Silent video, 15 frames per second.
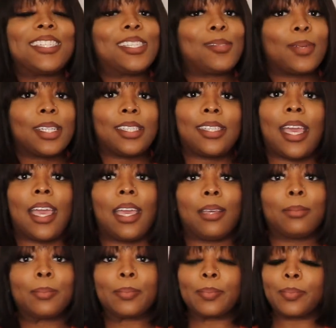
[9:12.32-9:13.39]
just want to
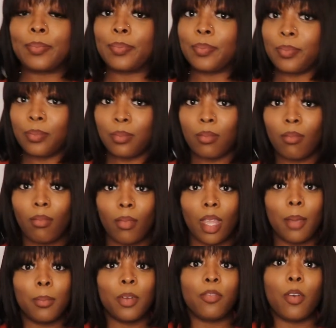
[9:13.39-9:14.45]
say,
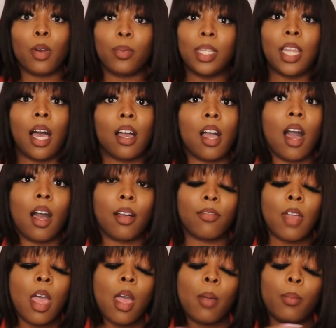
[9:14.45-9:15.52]
before we log off,
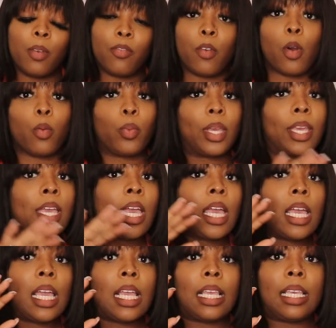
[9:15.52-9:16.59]
before we
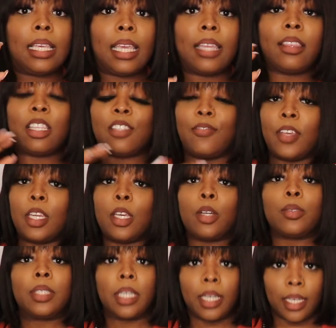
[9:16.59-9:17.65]
get this
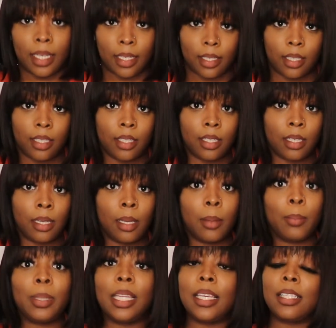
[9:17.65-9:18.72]
video done,
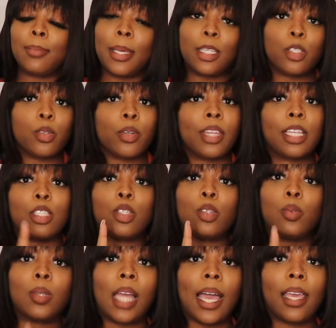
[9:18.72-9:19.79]
please make sure that
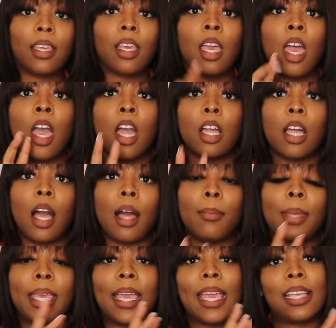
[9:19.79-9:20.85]
you like,
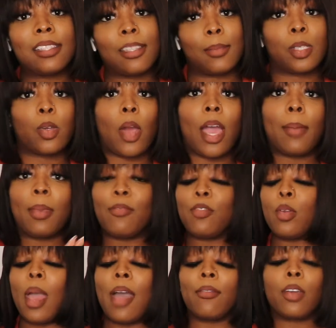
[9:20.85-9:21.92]
comment, and subscribe if
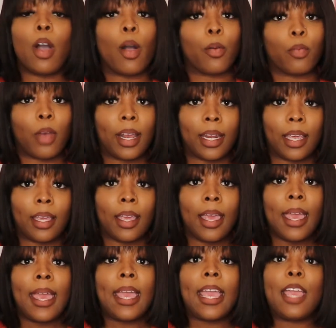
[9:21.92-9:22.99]
you haven't already.
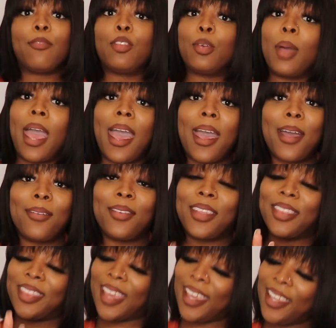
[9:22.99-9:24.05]
If you have,
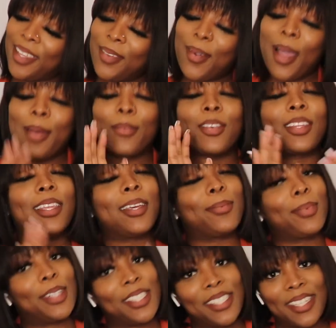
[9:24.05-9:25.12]
thank you, I really
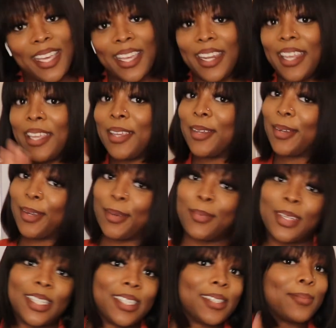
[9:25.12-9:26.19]
appreciate it.
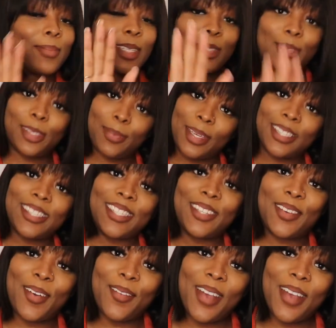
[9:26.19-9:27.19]
Much respect to you. All